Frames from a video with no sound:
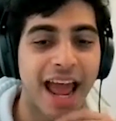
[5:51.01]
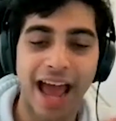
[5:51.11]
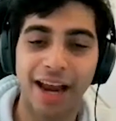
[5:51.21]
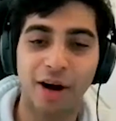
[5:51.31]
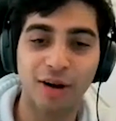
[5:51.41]

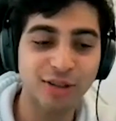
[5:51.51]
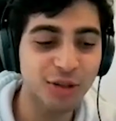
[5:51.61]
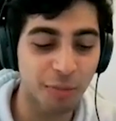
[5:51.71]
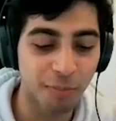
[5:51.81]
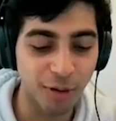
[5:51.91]
And
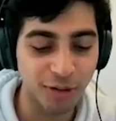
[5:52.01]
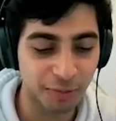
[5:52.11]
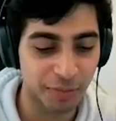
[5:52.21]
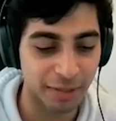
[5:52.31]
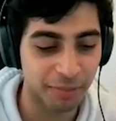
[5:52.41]
also, hmm. most
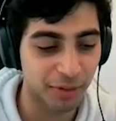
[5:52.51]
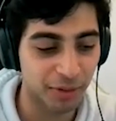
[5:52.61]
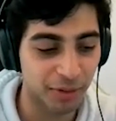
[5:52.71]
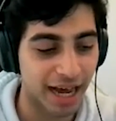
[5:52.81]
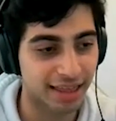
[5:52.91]

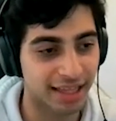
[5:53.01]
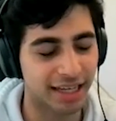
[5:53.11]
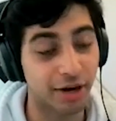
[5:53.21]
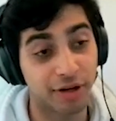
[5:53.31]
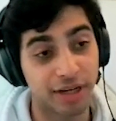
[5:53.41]
people, I
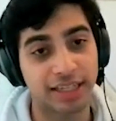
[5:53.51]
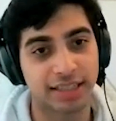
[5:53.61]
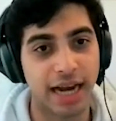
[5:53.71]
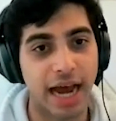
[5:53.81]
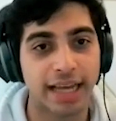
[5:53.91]
think, or at least
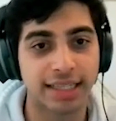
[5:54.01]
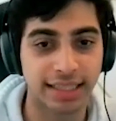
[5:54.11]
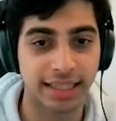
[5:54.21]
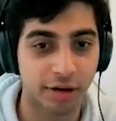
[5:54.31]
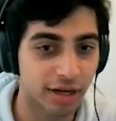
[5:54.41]
that I
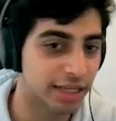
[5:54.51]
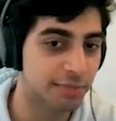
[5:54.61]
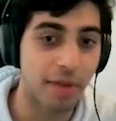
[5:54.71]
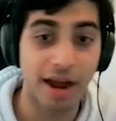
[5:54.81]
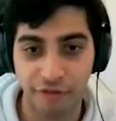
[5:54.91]
see, or at least
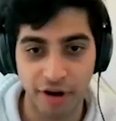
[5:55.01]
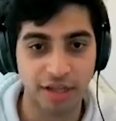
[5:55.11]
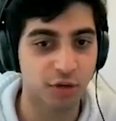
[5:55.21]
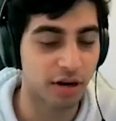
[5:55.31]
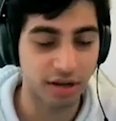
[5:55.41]
my
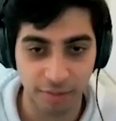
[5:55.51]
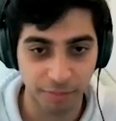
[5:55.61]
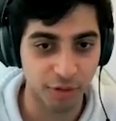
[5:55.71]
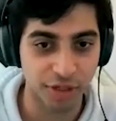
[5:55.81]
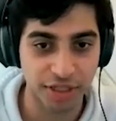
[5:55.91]
friends who are in
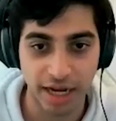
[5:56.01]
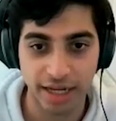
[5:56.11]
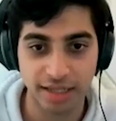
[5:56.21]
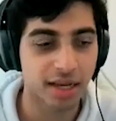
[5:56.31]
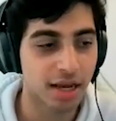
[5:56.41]
computer
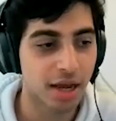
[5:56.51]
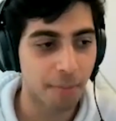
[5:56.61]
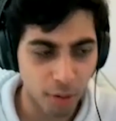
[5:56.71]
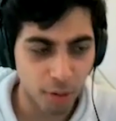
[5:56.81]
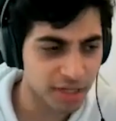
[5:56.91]
science,
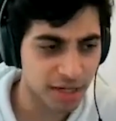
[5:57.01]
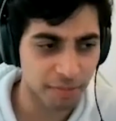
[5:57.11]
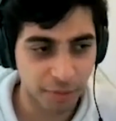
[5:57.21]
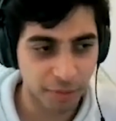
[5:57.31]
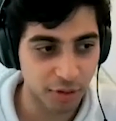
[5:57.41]
most
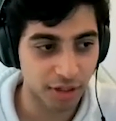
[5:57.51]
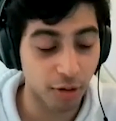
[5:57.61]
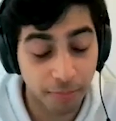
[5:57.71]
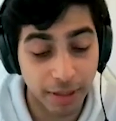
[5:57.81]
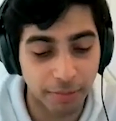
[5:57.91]
computer or
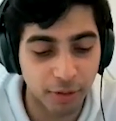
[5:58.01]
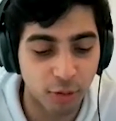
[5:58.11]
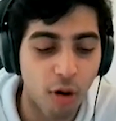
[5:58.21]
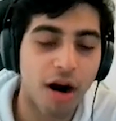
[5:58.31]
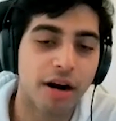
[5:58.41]
people
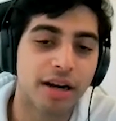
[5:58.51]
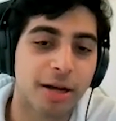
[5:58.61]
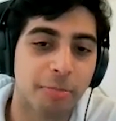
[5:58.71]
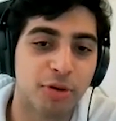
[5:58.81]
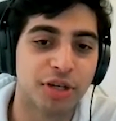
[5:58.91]
who are in
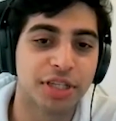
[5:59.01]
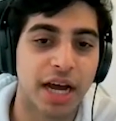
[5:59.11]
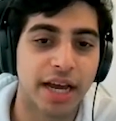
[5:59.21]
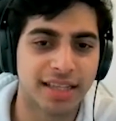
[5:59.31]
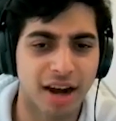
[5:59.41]
computer
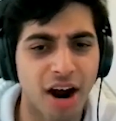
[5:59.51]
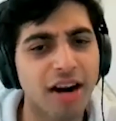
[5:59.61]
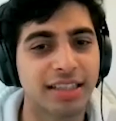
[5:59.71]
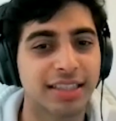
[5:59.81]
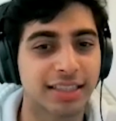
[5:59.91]
science are
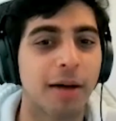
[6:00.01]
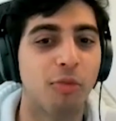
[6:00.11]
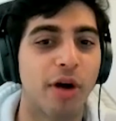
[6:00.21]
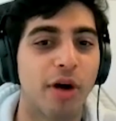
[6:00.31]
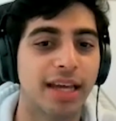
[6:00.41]
in some
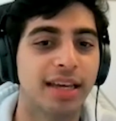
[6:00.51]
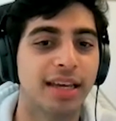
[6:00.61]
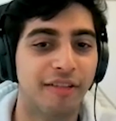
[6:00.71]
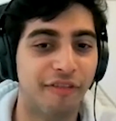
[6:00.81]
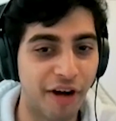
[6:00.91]
way
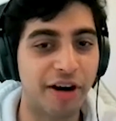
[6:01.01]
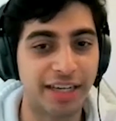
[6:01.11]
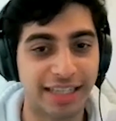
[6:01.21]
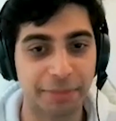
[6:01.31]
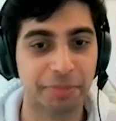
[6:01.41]
very
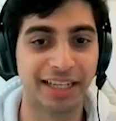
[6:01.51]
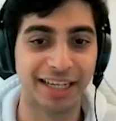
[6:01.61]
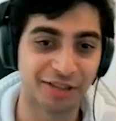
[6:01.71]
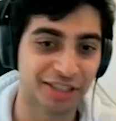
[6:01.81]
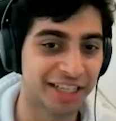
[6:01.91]
deeply
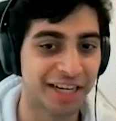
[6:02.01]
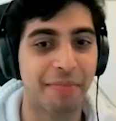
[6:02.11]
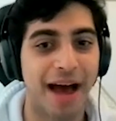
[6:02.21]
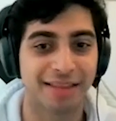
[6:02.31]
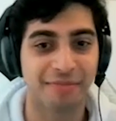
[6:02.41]
interested in
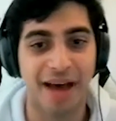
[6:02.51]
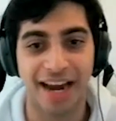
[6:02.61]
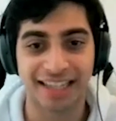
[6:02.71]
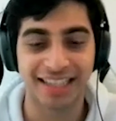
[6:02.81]
mathematics.